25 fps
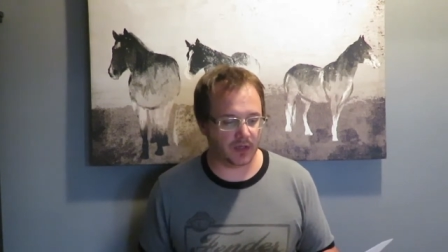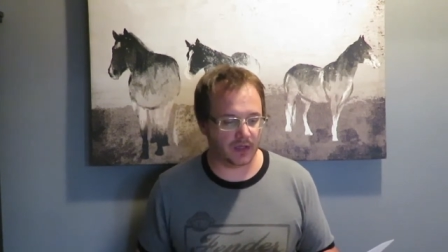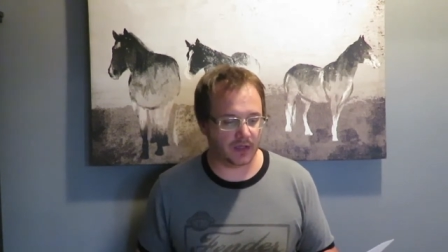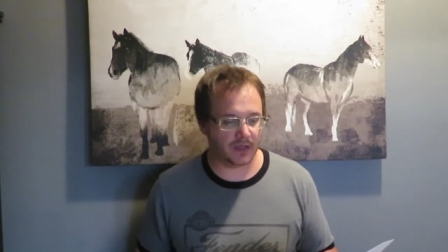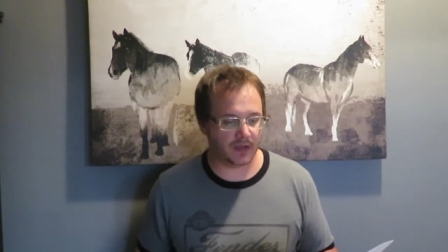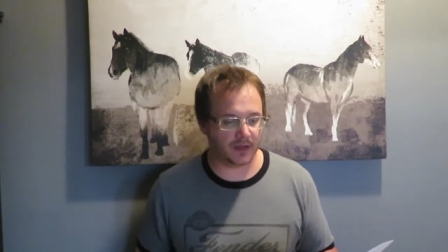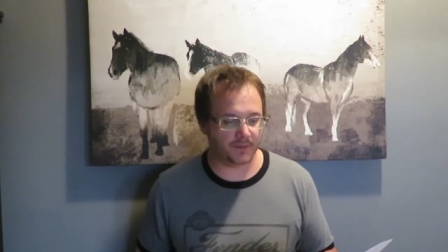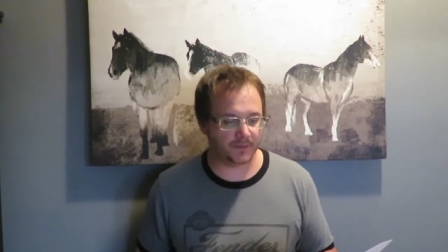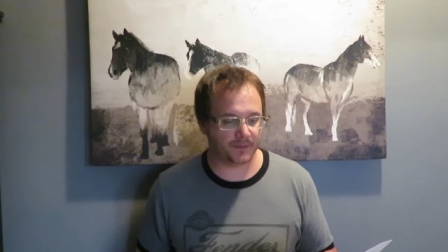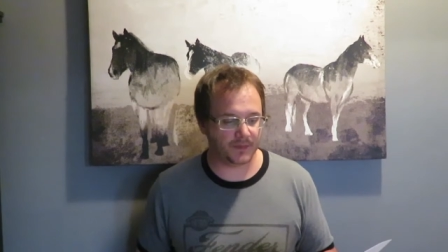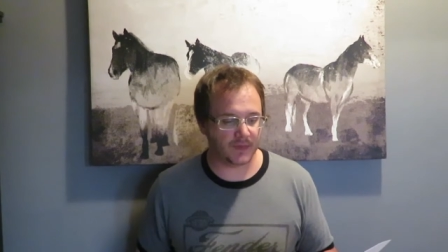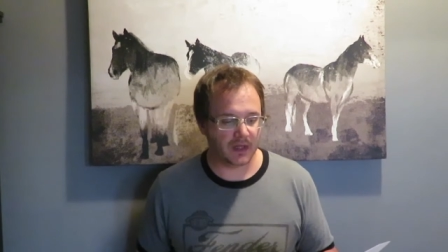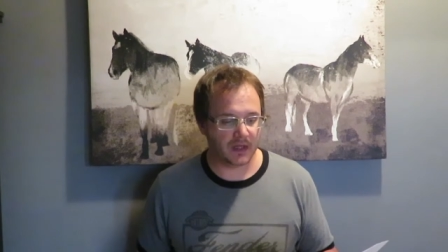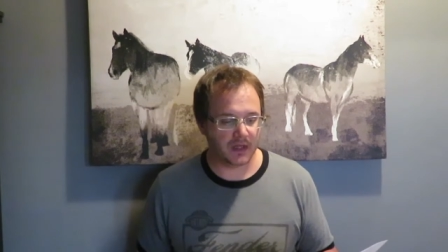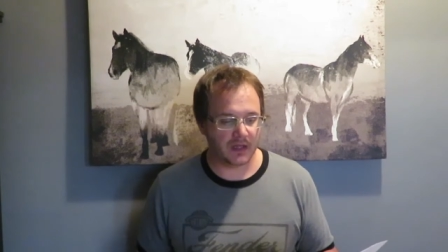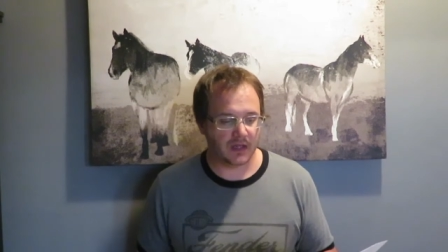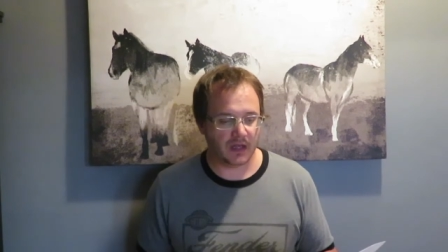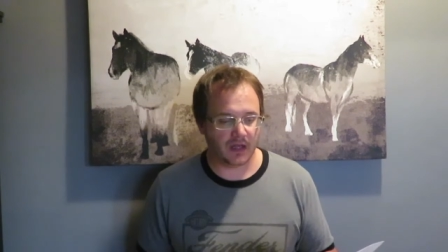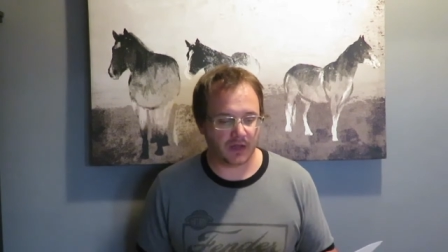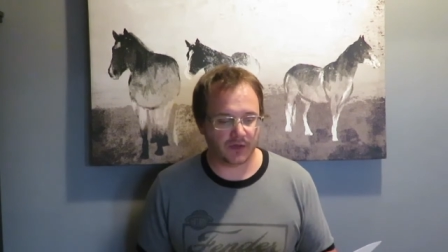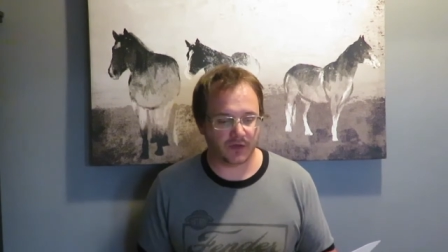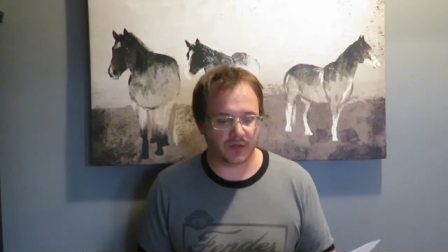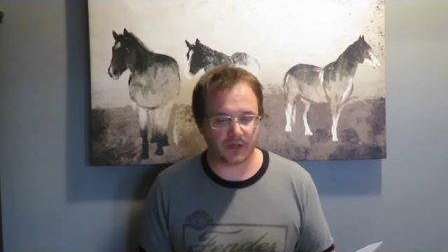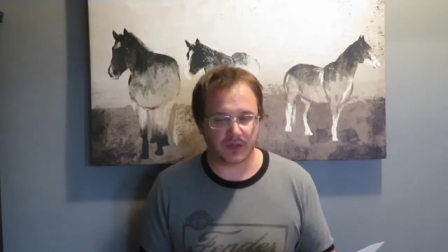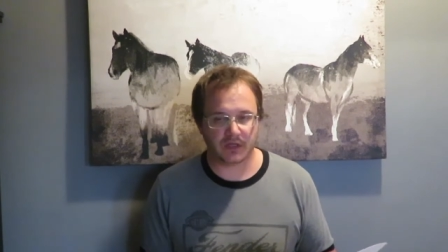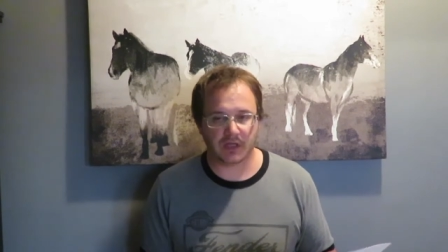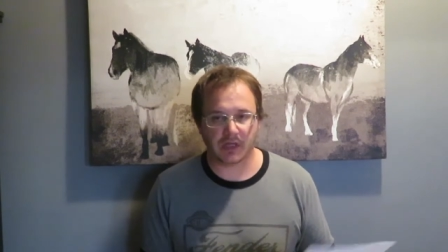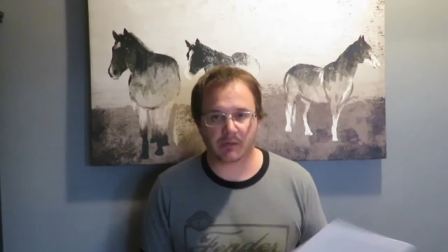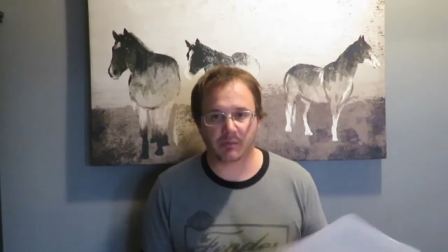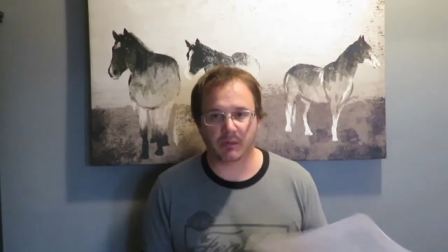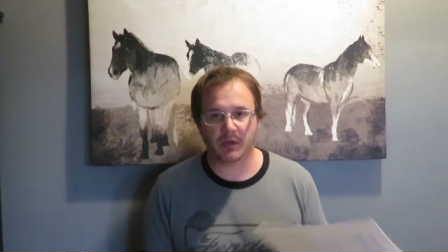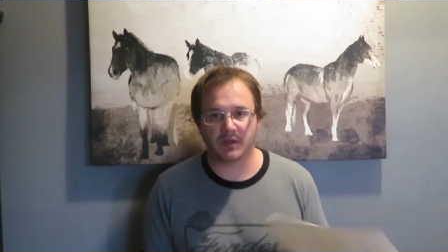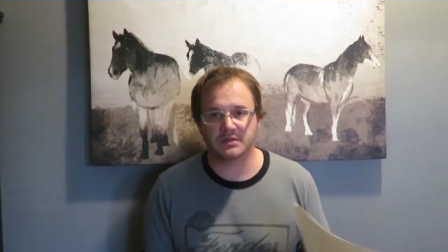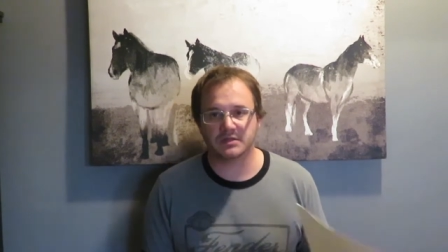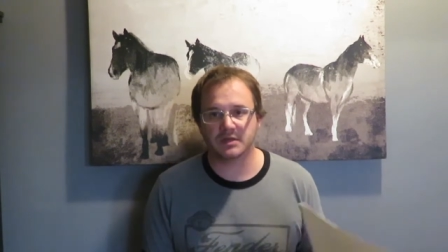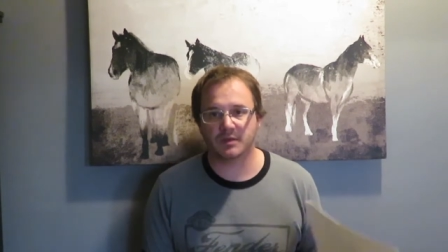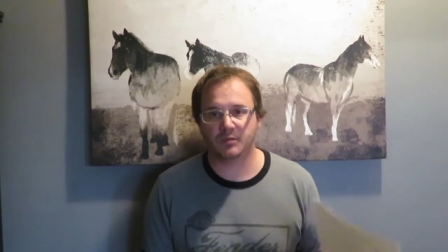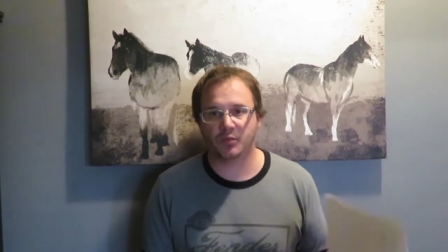Um, I thought this
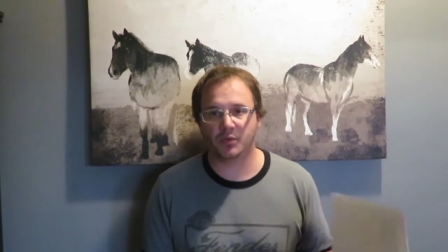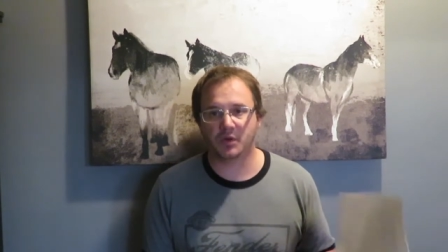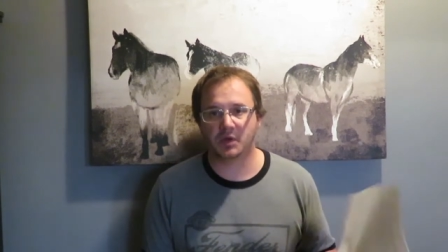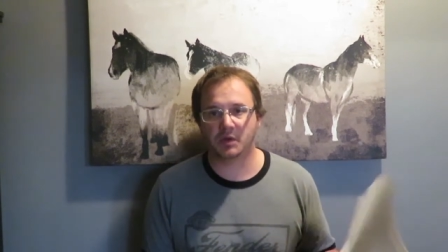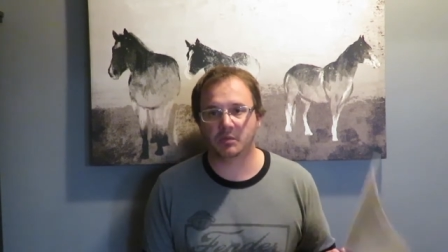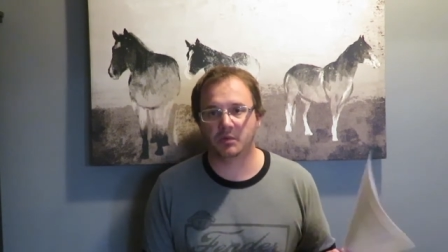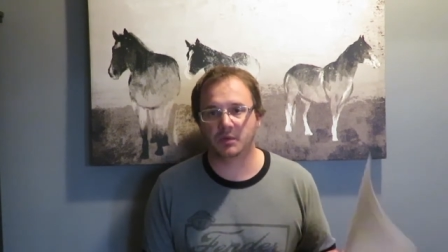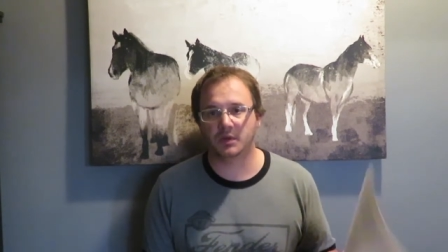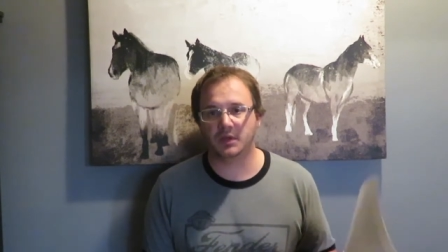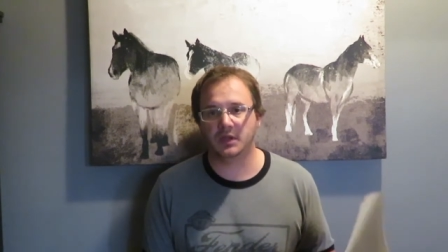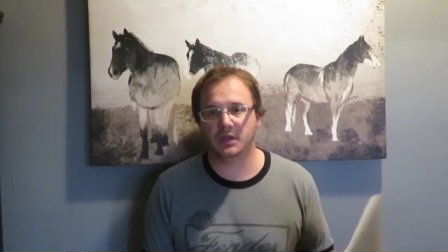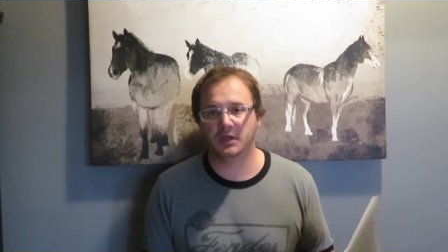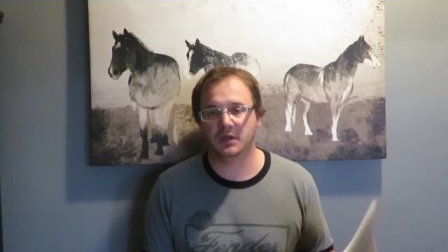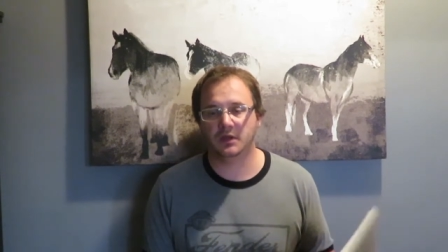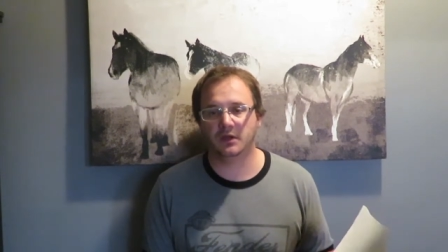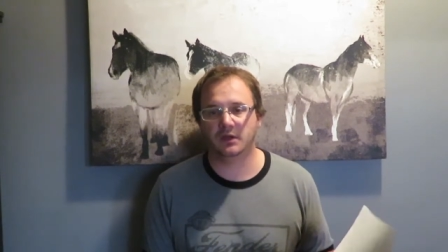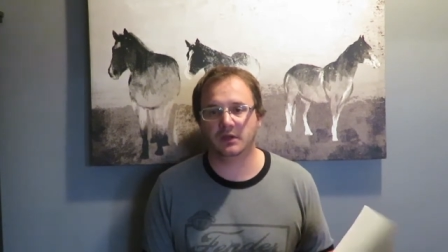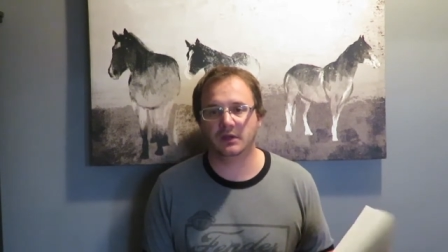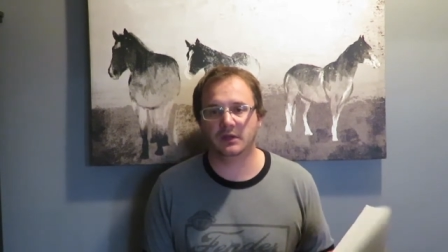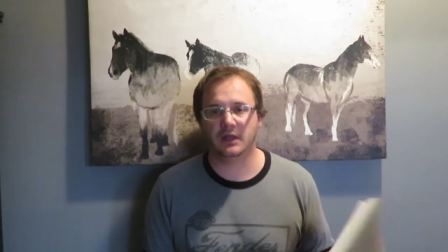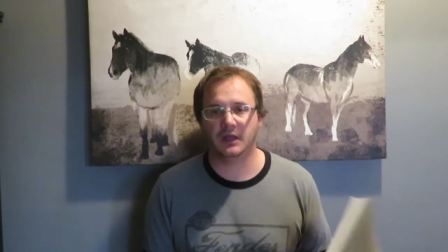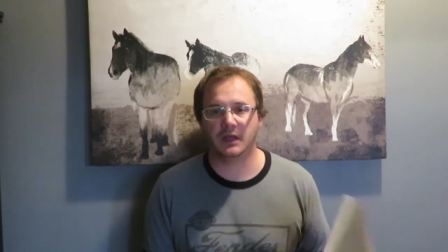matchup was really good.